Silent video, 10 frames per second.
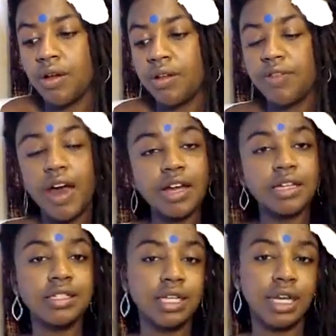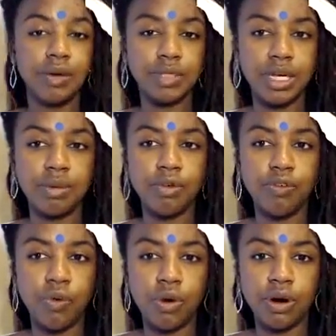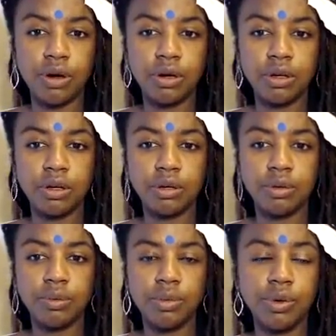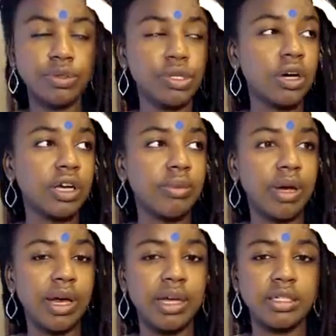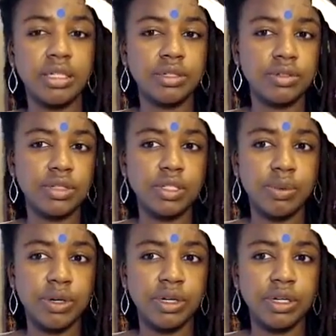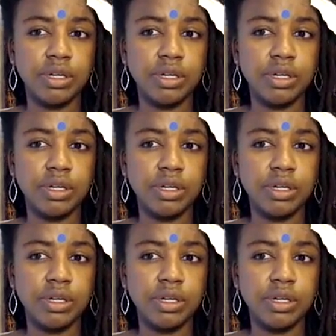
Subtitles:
That is, like I was saying before, when we were talking about ancestors and spirit,